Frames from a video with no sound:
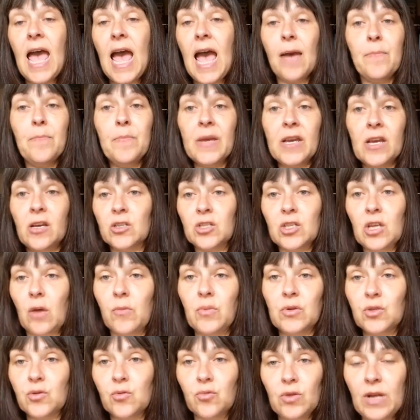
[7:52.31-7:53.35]
And because I
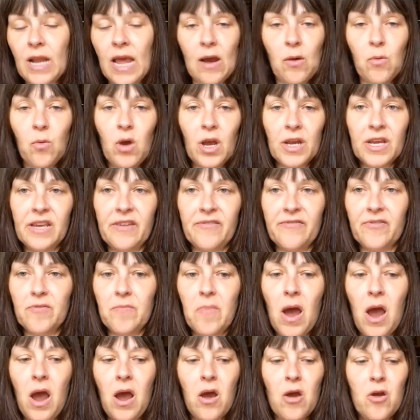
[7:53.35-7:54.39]
was all now working
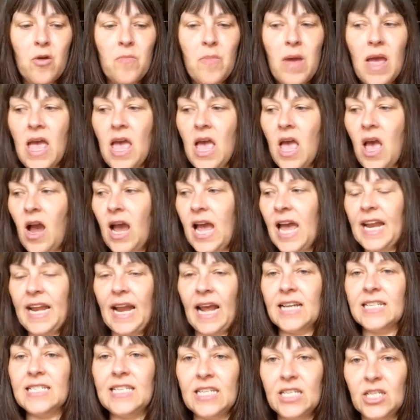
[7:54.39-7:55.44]
from home, I had
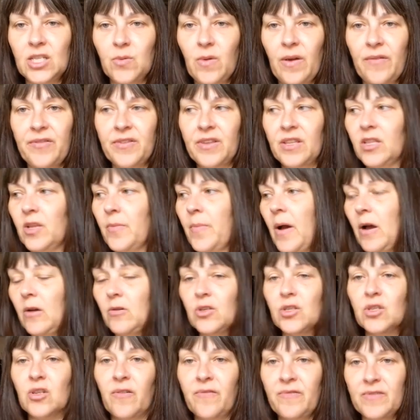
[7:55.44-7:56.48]
access to everything. The
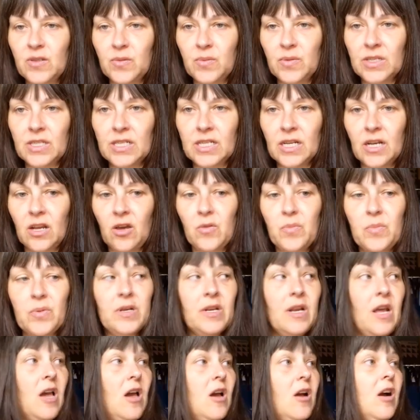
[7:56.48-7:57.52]
post office was still
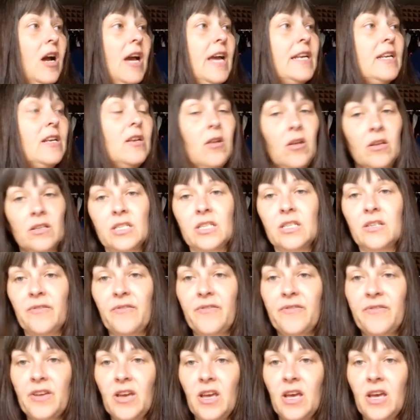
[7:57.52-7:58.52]
open. I had lots of